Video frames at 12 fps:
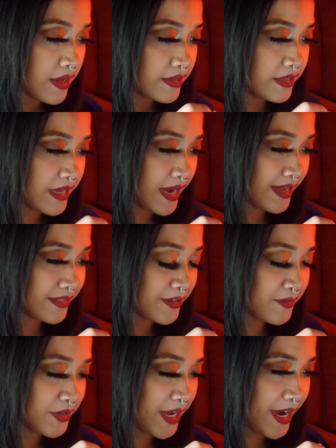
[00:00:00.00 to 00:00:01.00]
Yeah, I think
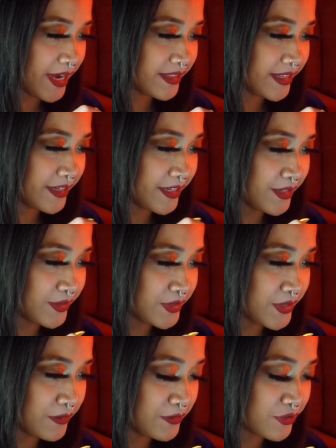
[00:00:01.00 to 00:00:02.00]
I'm gonna add that yellow
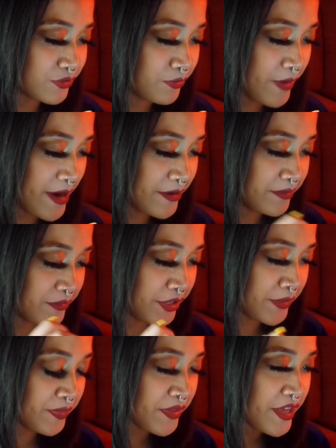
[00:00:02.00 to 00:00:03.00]
tone just randomly.